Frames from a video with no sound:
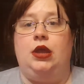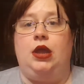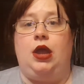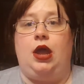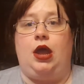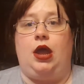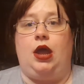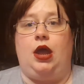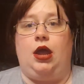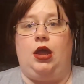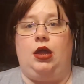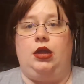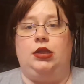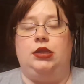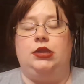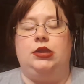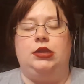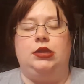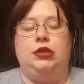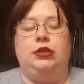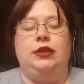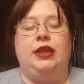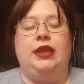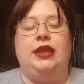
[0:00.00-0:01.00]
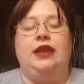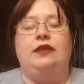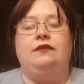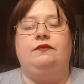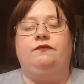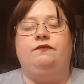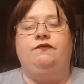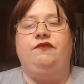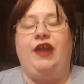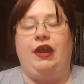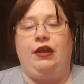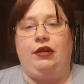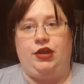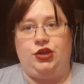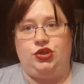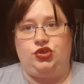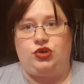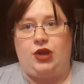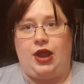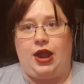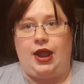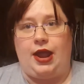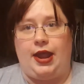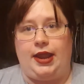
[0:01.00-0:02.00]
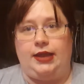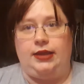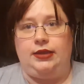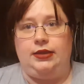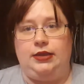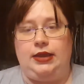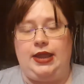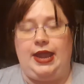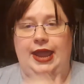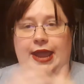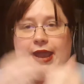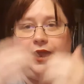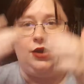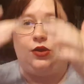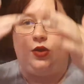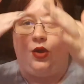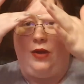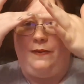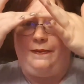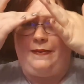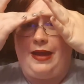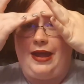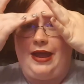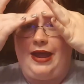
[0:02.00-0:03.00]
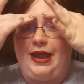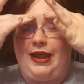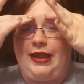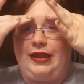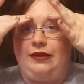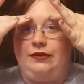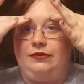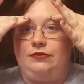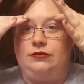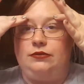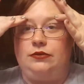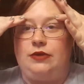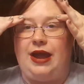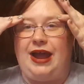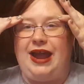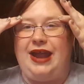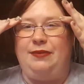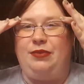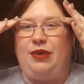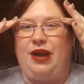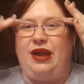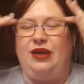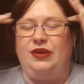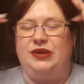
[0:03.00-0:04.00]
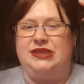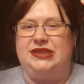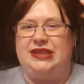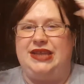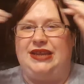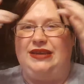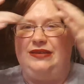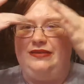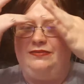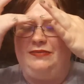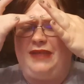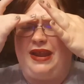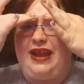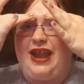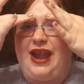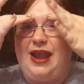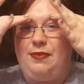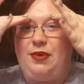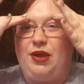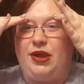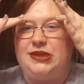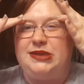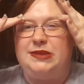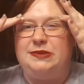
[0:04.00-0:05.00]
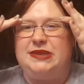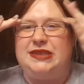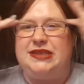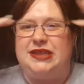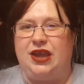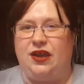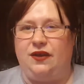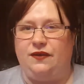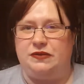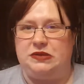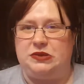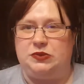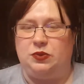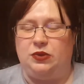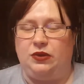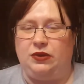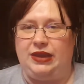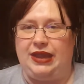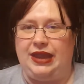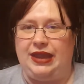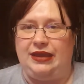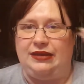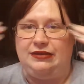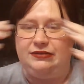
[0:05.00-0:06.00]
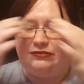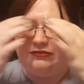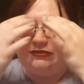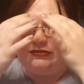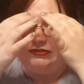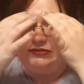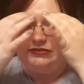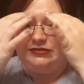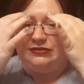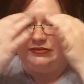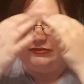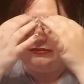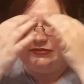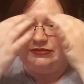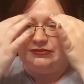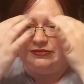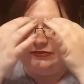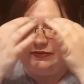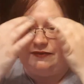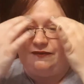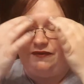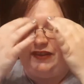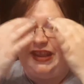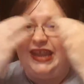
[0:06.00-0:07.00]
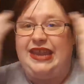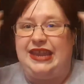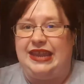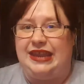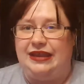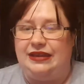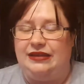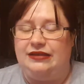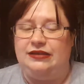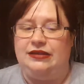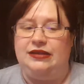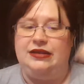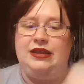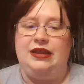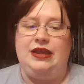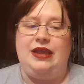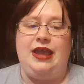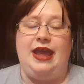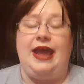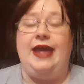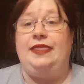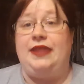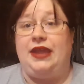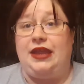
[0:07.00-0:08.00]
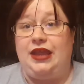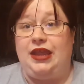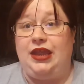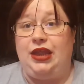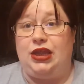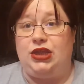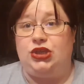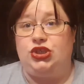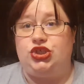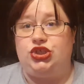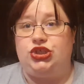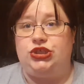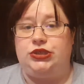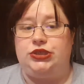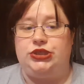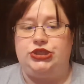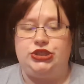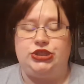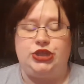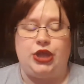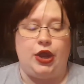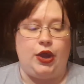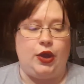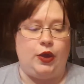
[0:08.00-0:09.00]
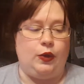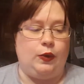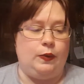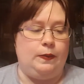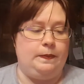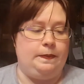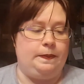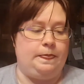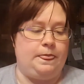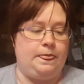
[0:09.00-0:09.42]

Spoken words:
they get very dry. And on my eyebrows, my eyebrows themselves will get flaky and they itch. So,